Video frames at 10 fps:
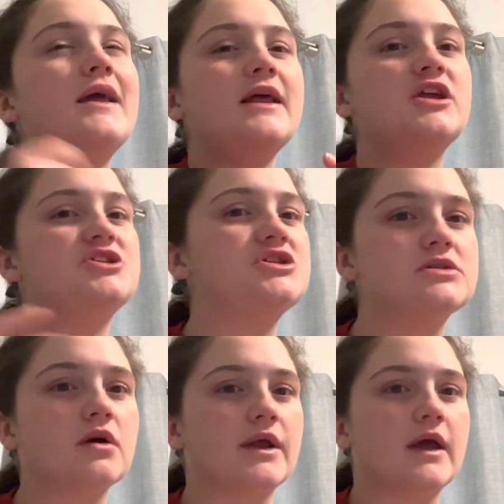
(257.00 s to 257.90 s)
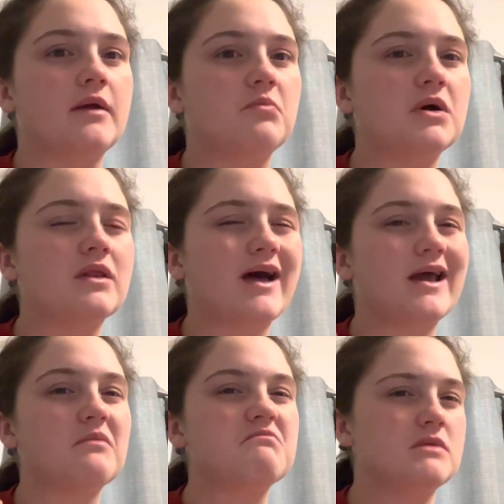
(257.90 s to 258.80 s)
eat cheese all day, but
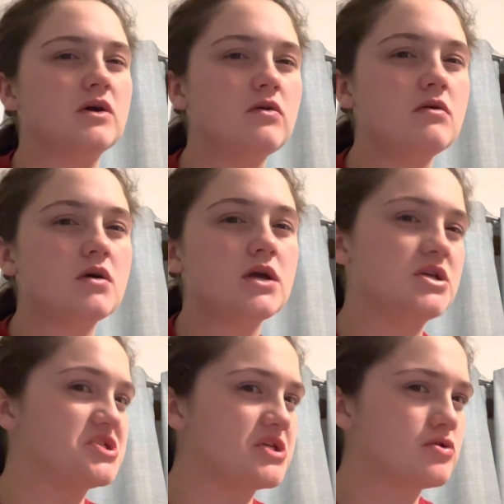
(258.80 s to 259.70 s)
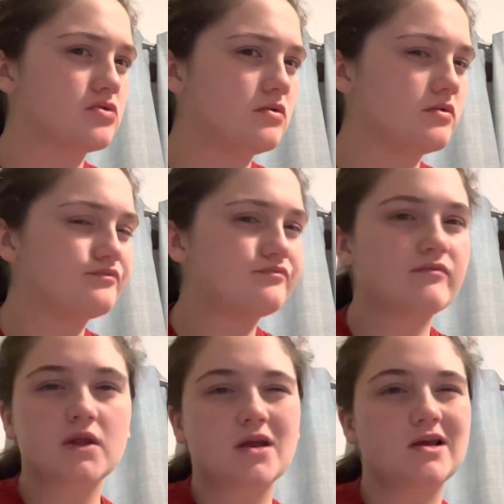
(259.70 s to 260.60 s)
like milk in general
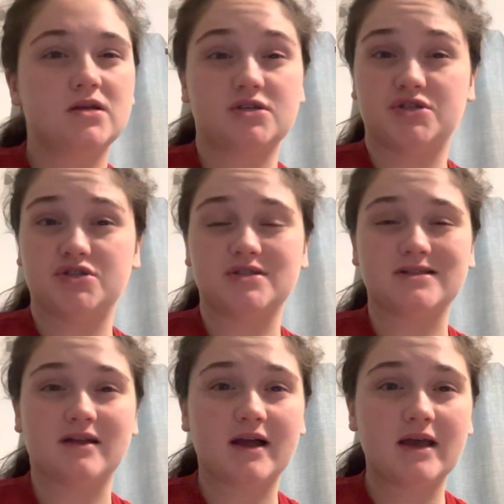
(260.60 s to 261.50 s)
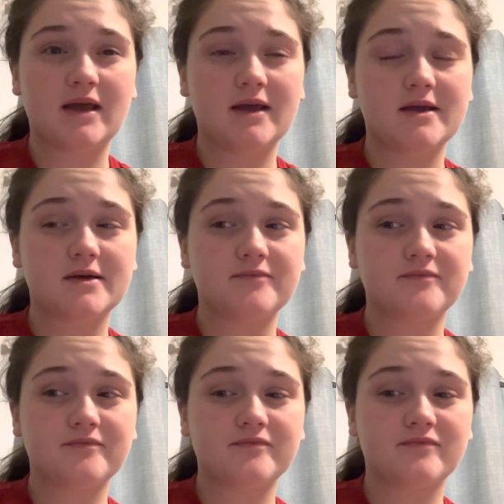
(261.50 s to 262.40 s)
is just like,
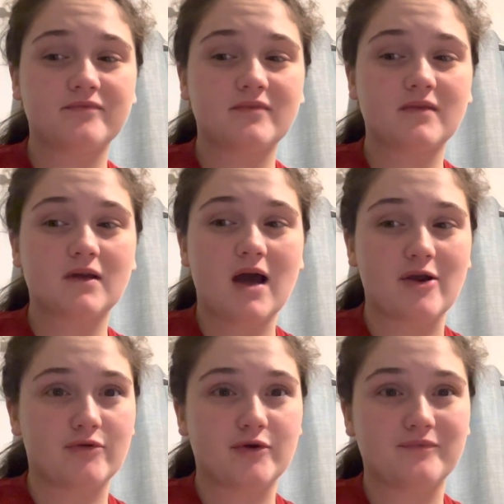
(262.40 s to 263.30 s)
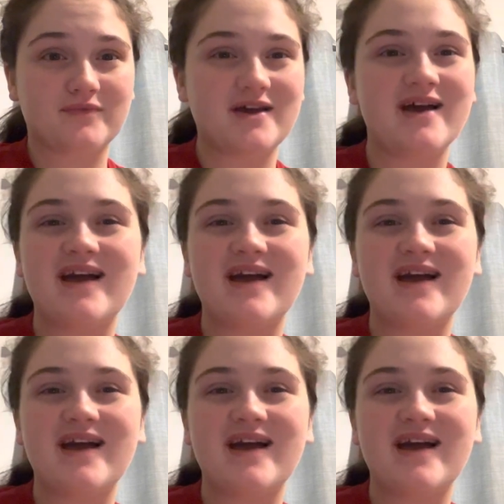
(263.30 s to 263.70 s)
I don't know.